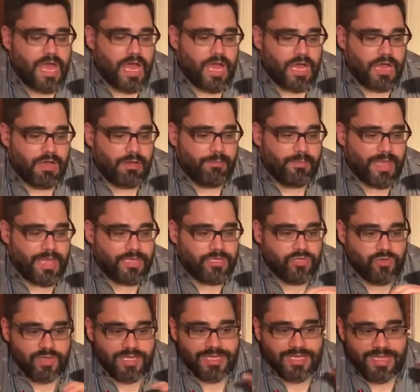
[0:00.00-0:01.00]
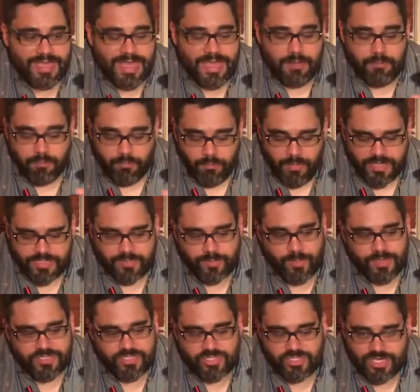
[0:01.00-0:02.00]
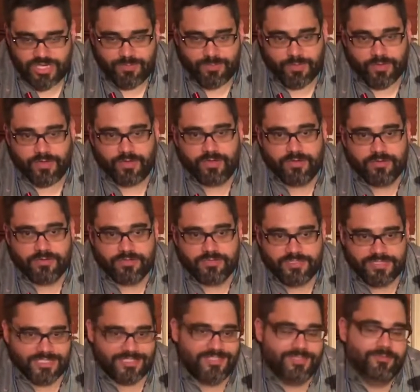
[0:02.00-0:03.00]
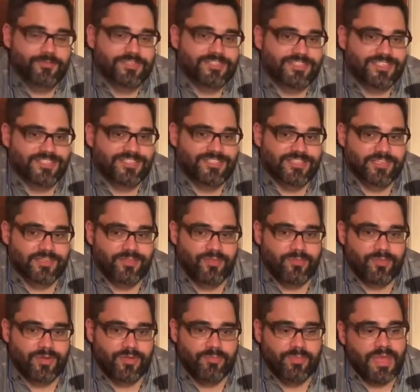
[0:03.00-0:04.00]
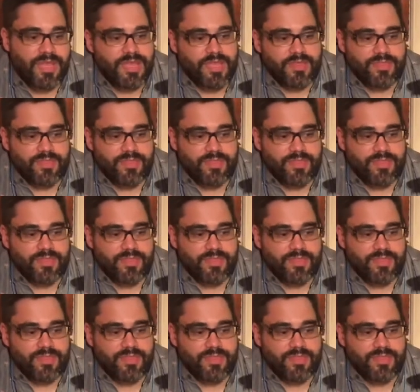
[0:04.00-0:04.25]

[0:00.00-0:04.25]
and you can get much cheaper 6160 aluminum